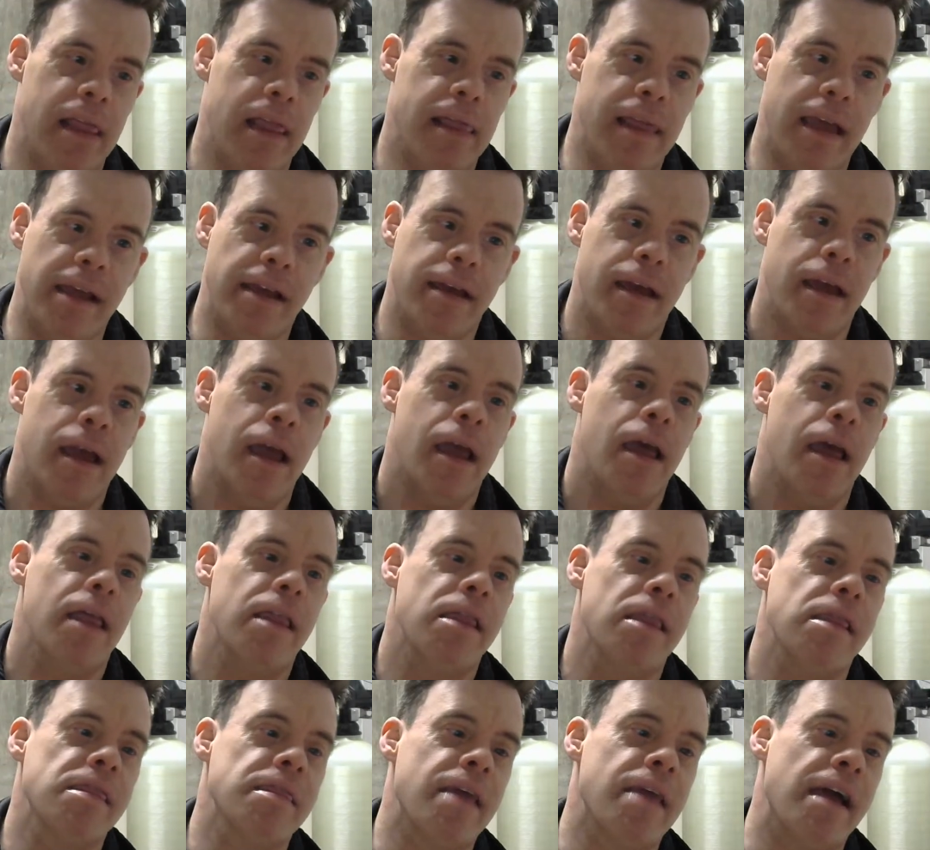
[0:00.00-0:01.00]
Like
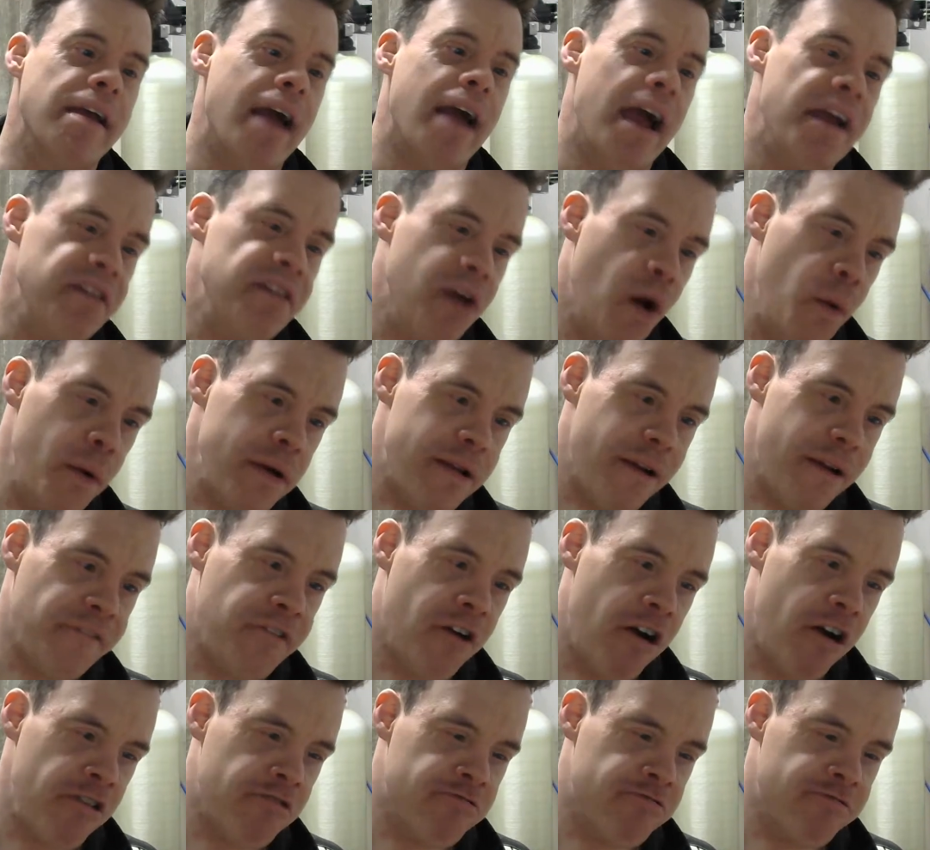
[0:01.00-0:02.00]
I know it's a
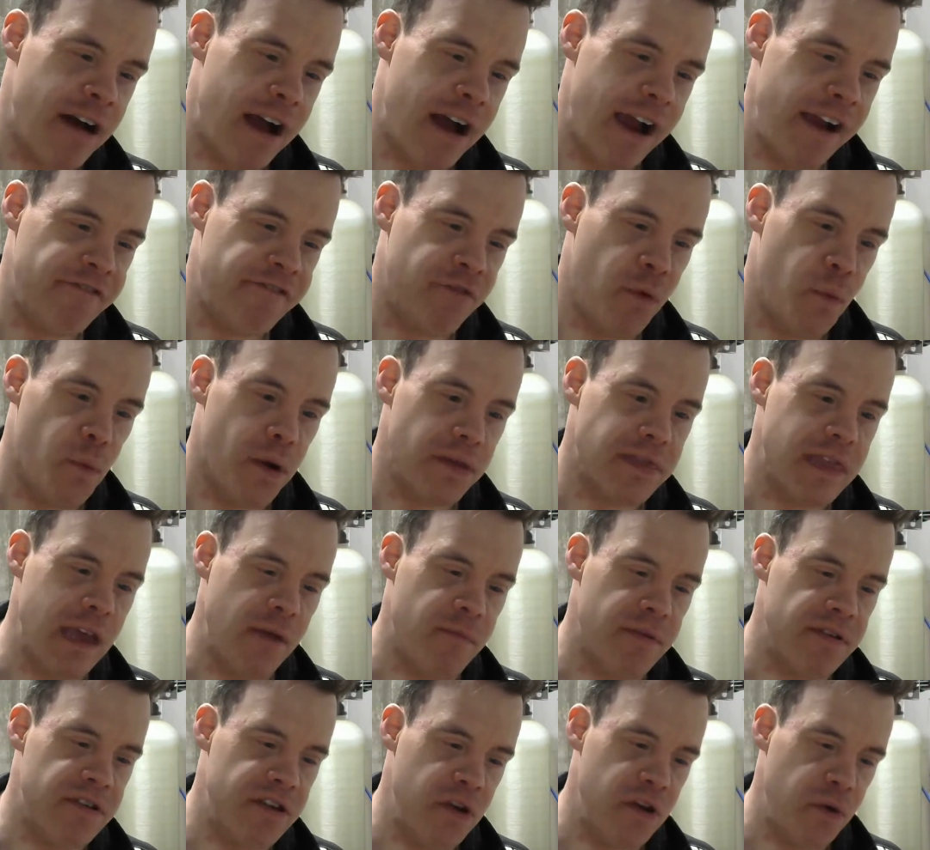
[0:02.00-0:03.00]
far cry from what
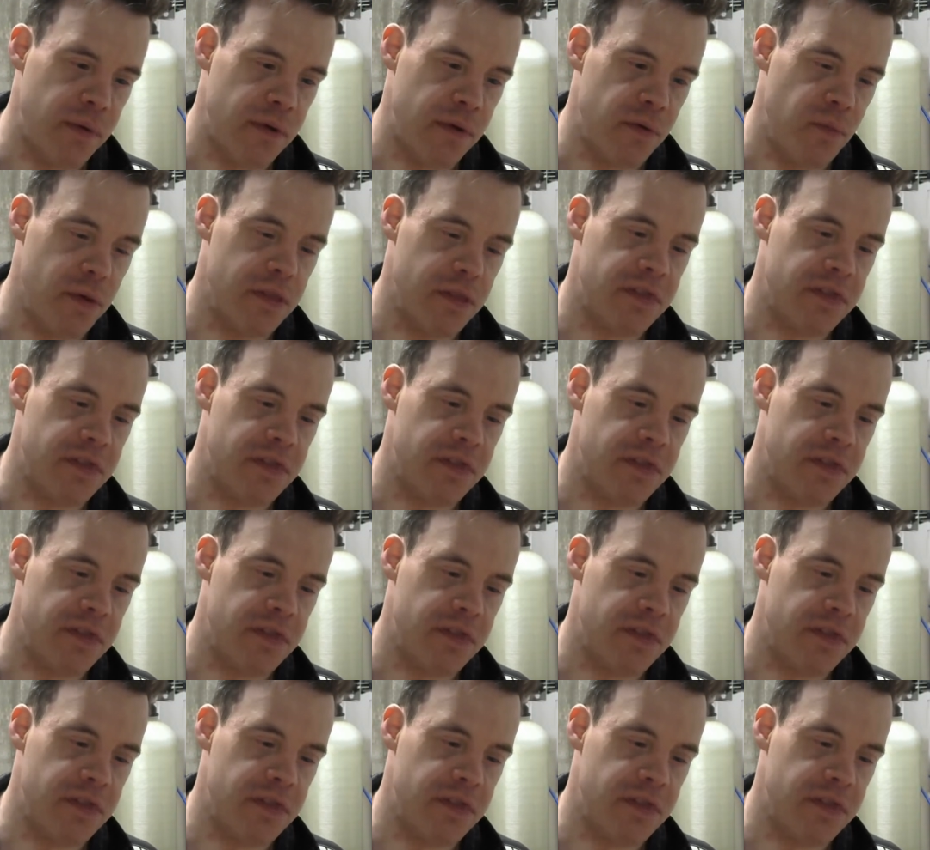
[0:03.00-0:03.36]
they were doing